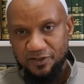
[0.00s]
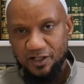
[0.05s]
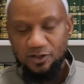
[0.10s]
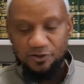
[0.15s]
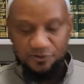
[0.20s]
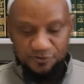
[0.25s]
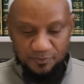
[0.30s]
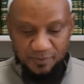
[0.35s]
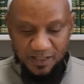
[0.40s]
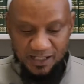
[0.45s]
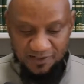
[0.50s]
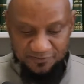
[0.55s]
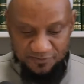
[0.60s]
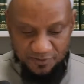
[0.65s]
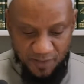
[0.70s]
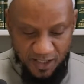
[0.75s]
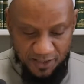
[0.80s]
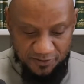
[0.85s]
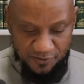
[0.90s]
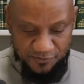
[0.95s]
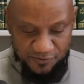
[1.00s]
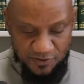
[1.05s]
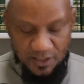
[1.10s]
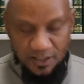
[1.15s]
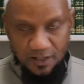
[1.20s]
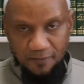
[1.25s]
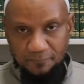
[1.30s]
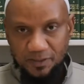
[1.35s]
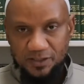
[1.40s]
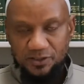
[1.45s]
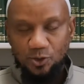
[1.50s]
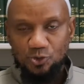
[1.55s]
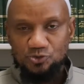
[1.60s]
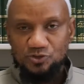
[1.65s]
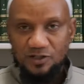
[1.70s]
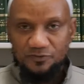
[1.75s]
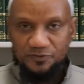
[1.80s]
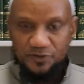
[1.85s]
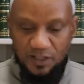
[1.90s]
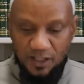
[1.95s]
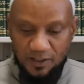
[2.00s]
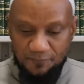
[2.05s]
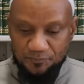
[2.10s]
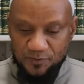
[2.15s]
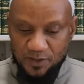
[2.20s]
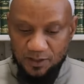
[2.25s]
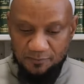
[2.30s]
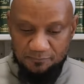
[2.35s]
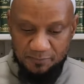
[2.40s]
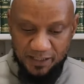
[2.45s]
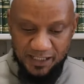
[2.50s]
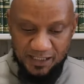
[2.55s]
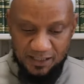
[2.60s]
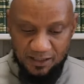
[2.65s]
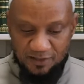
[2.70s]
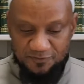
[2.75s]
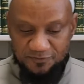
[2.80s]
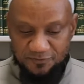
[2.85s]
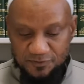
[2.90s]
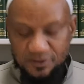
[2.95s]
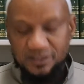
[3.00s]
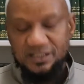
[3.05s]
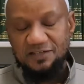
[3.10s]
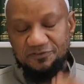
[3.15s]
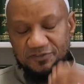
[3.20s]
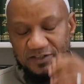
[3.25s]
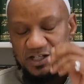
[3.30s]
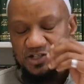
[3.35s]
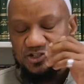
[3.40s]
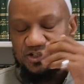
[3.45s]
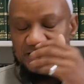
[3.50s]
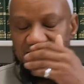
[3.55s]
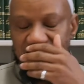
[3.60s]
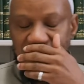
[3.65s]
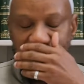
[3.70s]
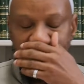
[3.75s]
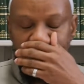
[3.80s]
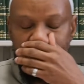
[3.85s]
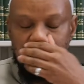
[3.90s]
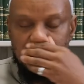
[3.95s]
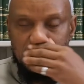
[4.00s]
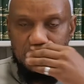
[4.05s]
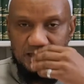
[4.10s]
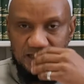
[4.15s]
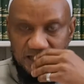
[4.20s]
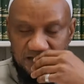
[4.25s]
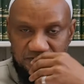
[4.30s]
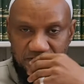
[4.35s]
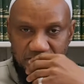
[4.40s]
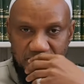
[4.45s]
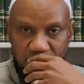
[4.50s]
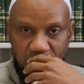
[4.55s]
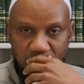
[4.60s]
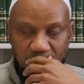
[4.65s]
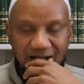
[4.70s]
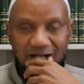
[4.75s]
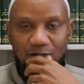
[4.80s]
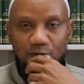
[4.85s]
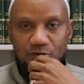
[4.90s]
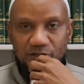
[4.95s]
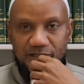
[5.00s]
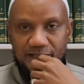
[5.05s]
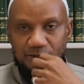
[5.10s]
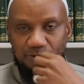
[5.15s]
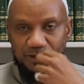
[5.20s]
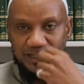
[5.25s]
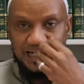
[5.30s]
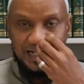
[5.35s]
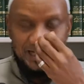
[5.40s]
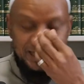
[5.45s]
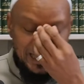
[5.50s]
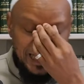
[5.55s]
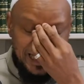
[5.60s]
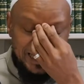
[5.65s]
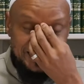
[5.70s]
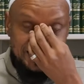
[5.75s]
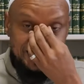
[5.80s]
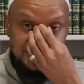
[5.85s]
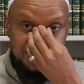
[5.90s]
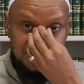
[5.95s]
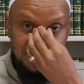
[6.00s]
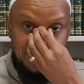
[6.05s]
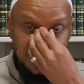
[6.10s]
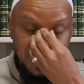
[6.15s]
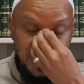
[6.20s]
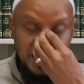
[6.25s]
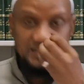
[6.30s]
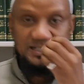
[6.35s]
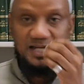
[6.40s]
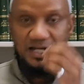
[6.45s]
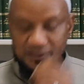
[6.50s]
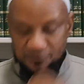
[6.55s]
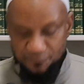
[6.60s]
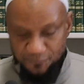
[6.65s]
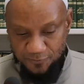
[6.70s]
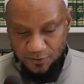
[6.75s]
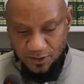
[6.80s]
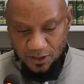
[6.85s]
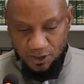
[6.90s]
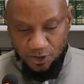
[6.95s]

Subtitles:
Also, I have some others, but those are the main of the definition that are given or out there regarding Hadith al-Da'if.